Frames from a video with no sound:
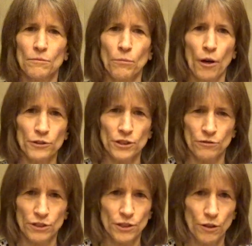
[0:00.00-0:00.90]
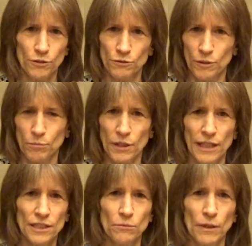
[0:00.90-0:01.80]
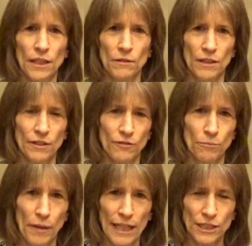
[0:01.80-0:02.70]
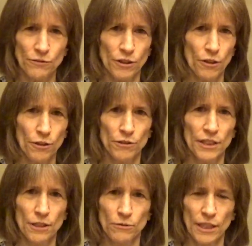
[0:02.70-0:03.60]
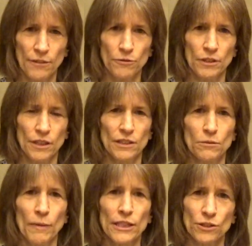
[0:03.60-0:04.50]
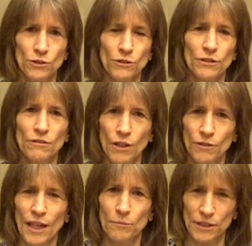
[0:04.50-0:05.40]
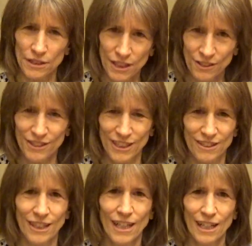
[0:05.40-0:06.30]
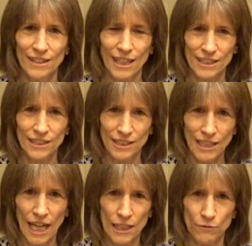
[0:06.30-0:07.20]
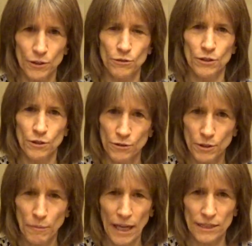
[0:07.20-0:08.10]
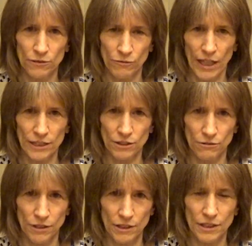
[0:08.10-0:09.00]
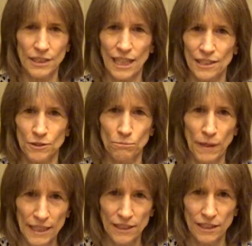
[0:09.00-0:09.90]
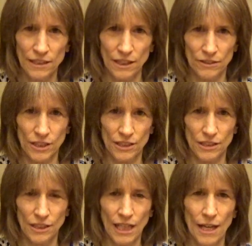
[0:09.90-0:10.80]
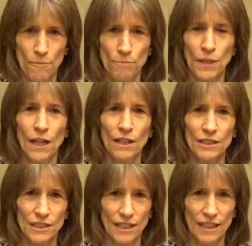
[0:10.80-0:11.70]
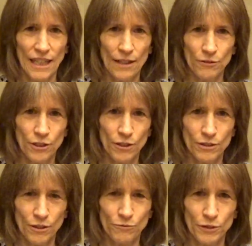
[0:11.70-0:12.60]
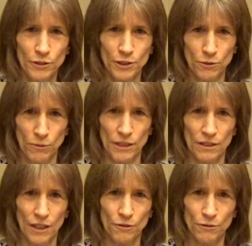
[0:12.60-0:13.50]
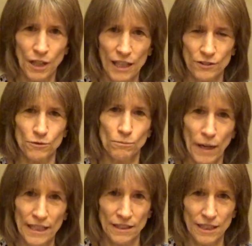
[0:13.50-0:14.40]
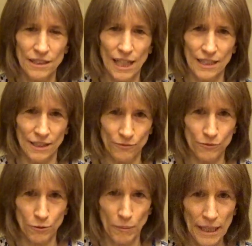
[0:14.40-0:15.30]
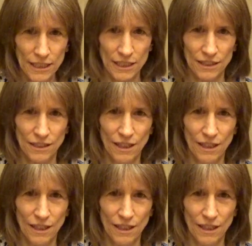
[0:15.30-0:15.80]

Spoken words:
partial shoulder replacement, even mesh for a hernia, whatever it is, make sure you know that material that's inside of you and who the manufacturer is. Get as many details as you can, because you never know in the future when another doctor might need that information.